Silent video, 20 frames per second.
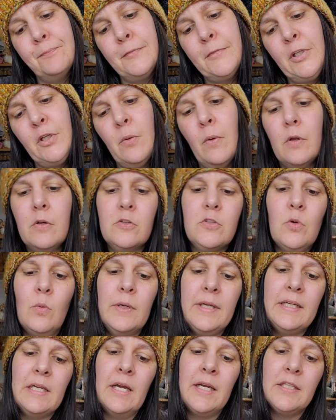
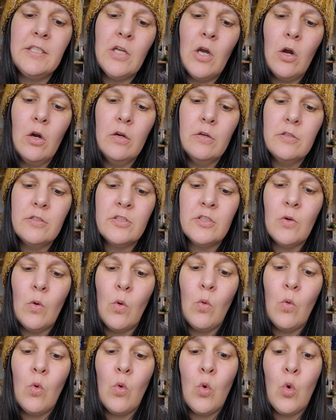229 yards
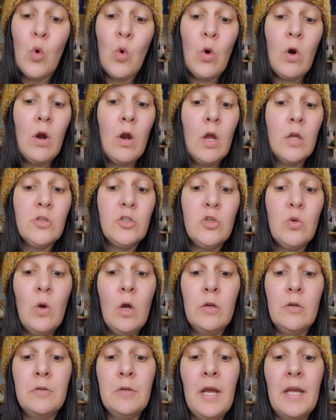or
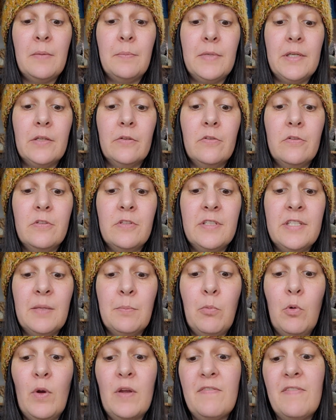209 meters,
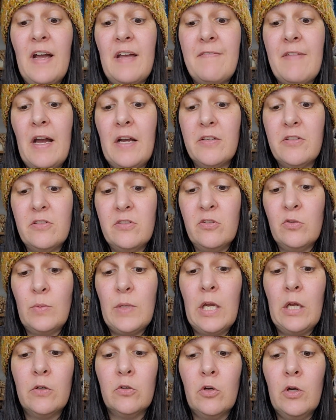10.5 ounces,
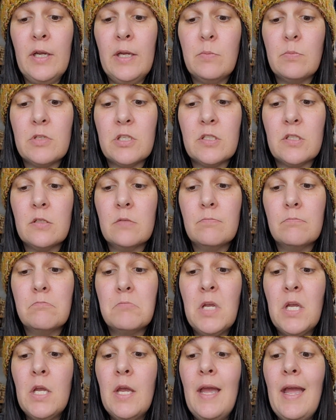300 grams.
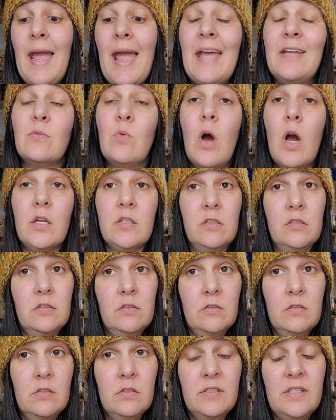Hand
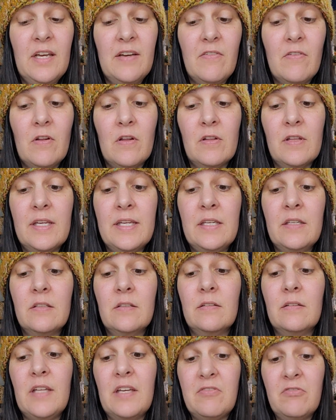wash, definitely. Lay